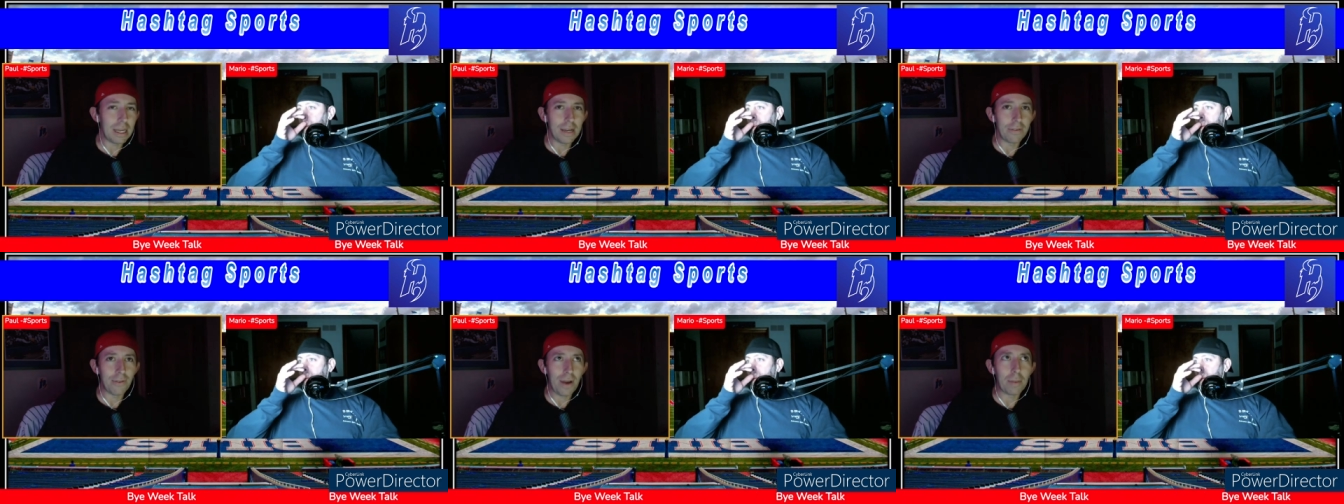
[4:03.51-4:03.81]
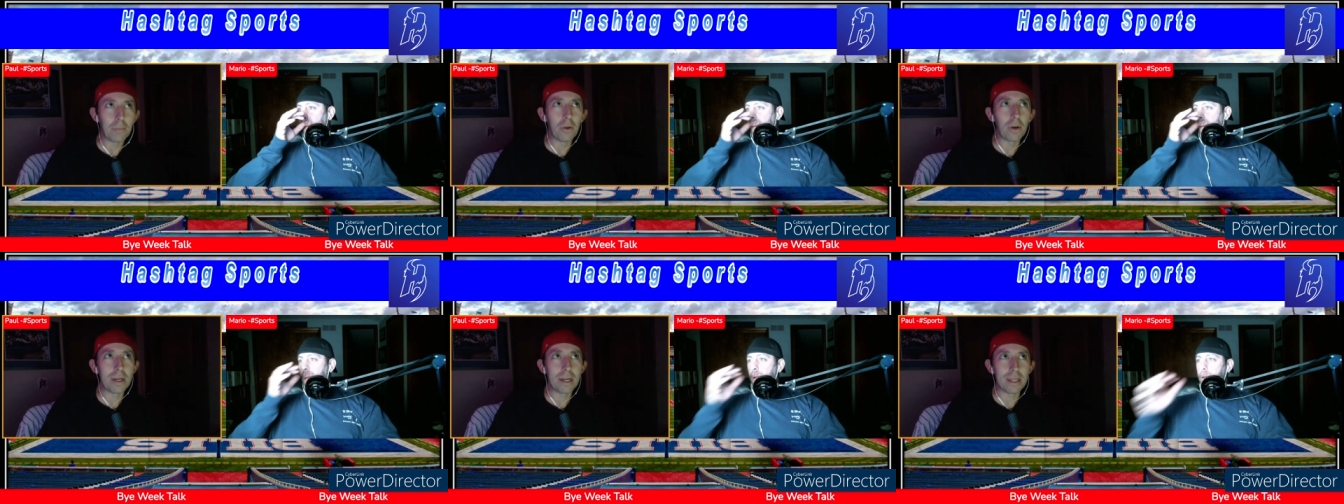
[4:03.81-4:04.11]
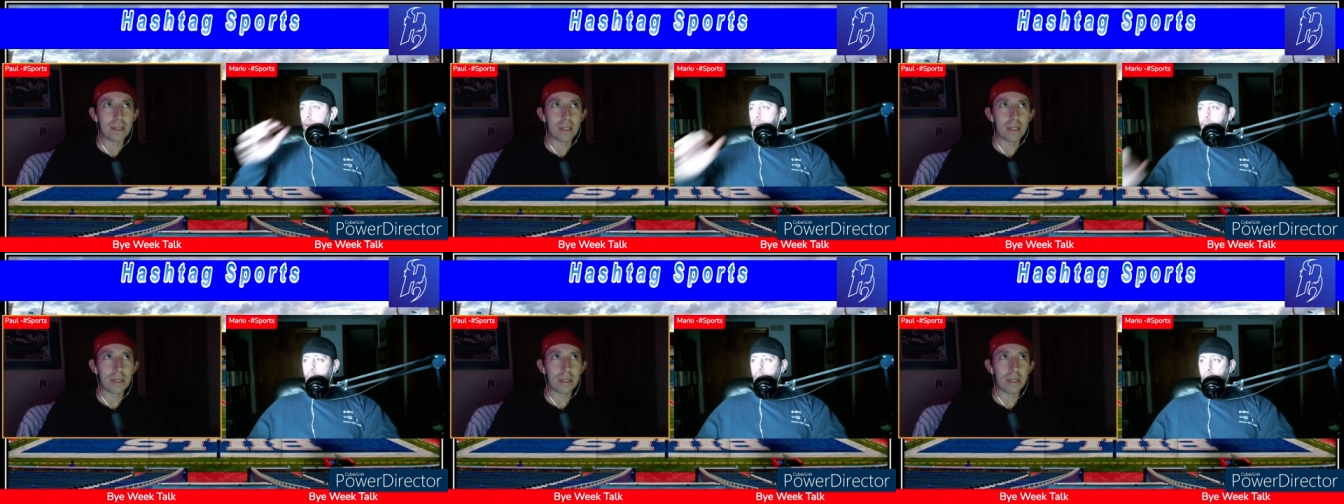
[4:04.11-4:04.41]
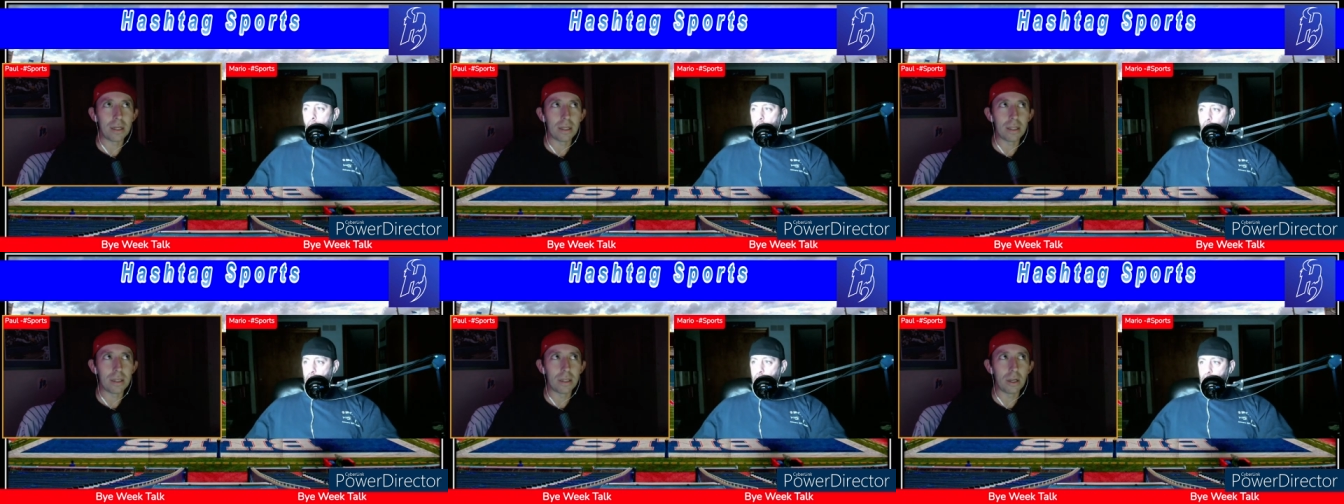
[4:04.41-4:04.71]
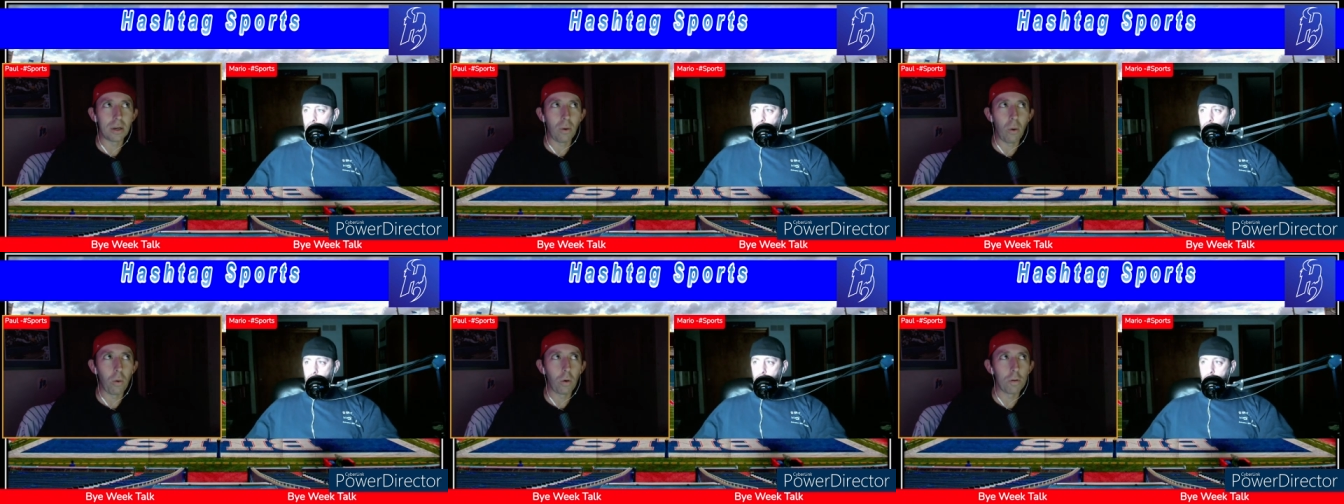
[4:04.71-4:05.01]
if I'm looking at the
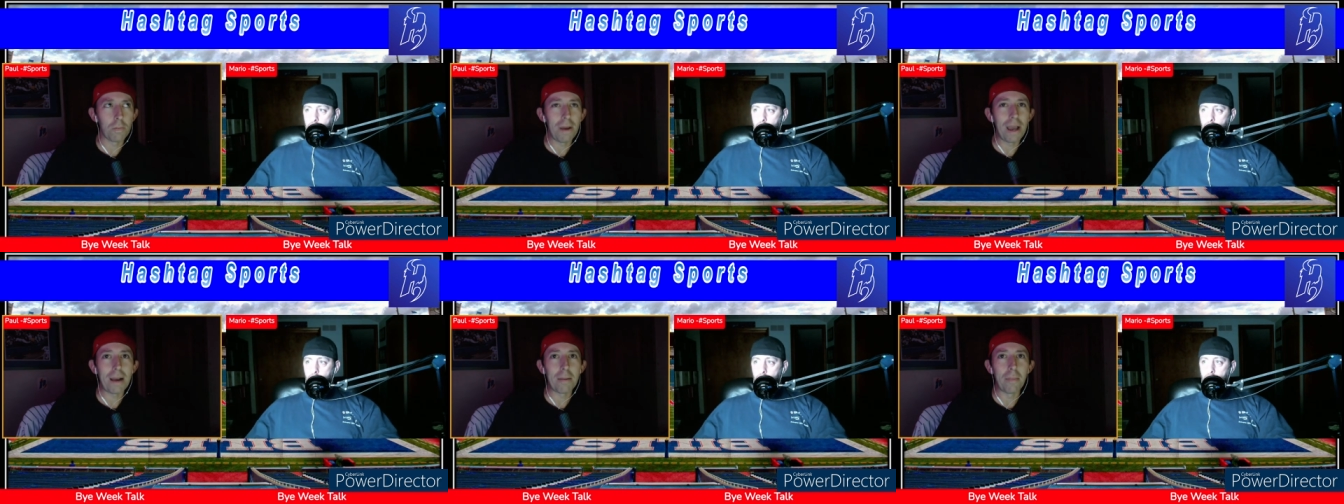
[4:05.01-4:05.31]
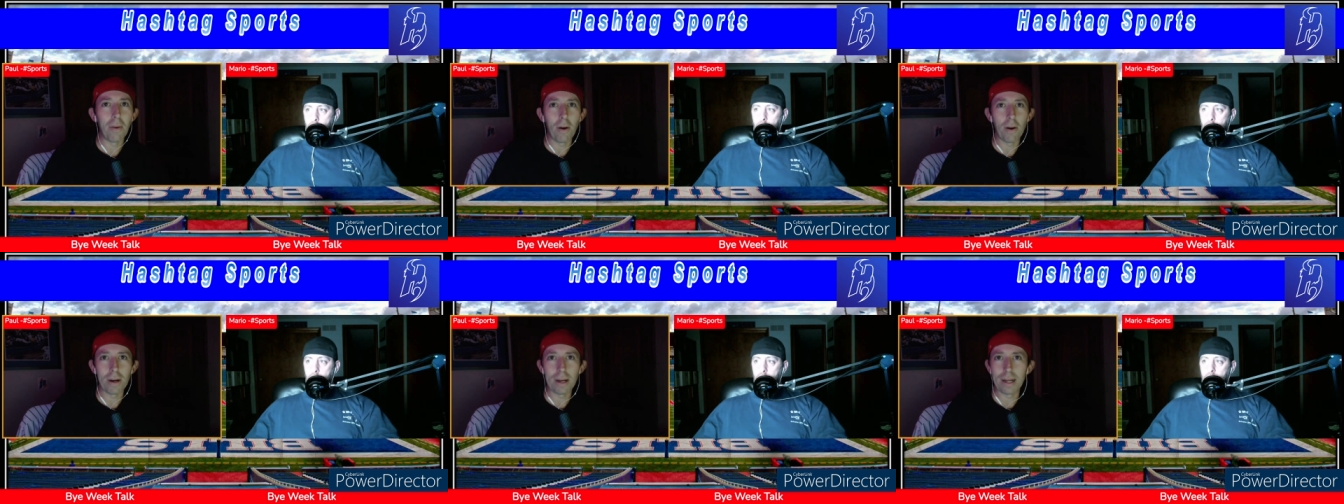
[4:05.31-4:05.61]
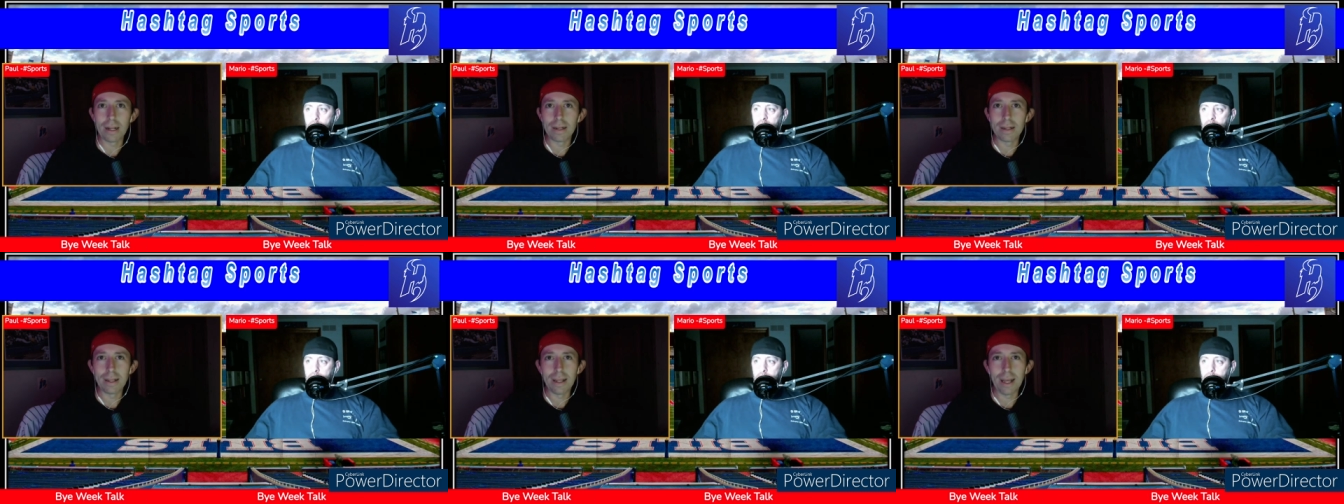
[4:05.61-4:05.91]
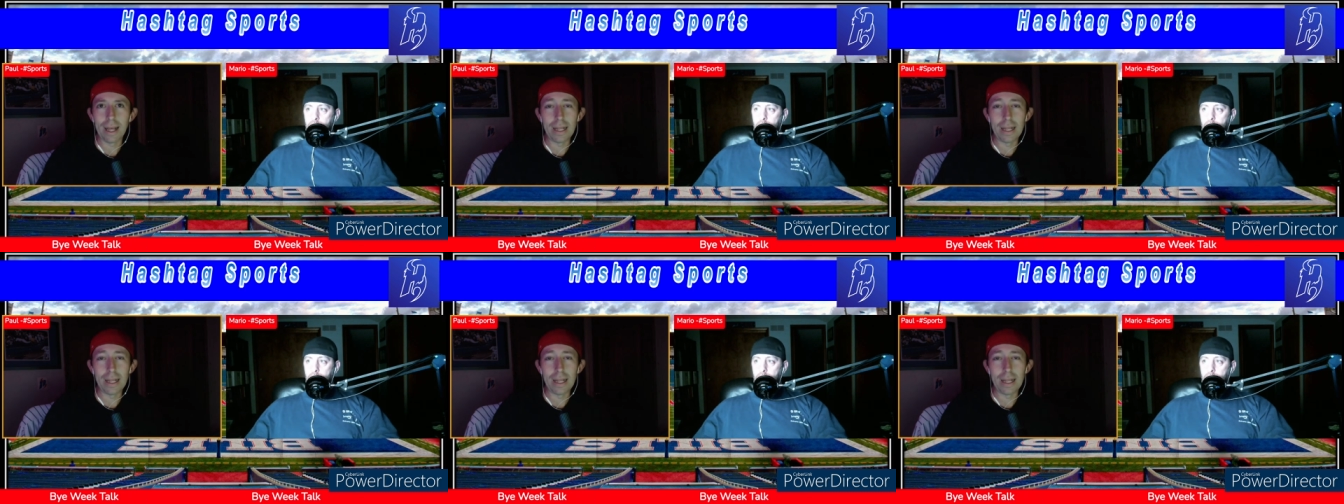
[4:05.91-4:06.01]
the cornerback market,